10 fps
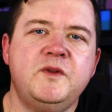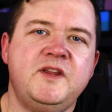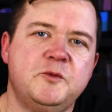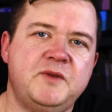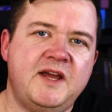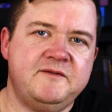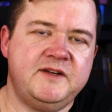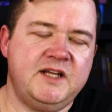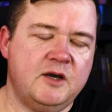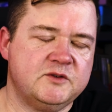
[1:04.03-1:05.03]
with the update
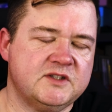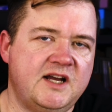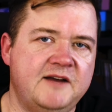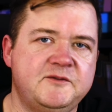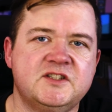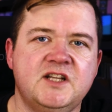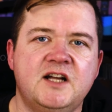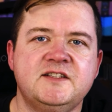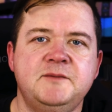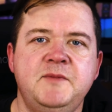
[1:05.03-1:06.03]
videos, I've just
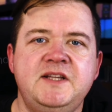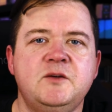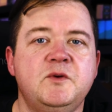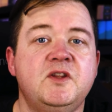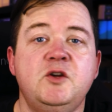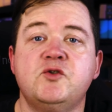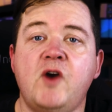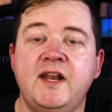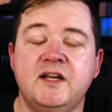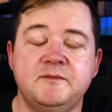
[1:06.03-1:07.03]
started meeting with a new
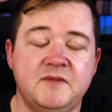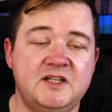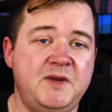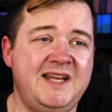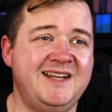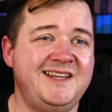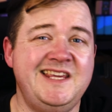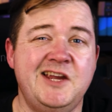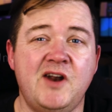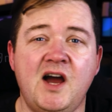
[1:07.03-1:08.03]
trainer. It's been a
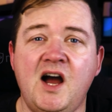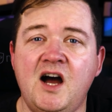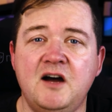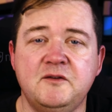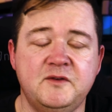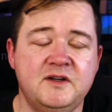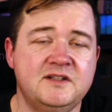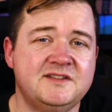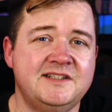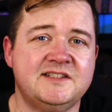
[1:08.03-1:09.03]
year and a half
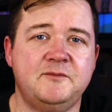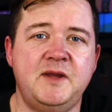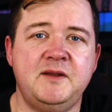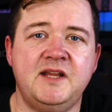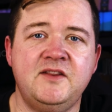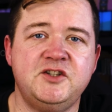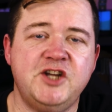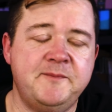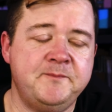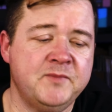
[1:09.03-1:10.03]
since I've been in the
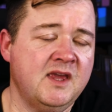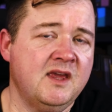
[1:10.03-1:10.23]
gym,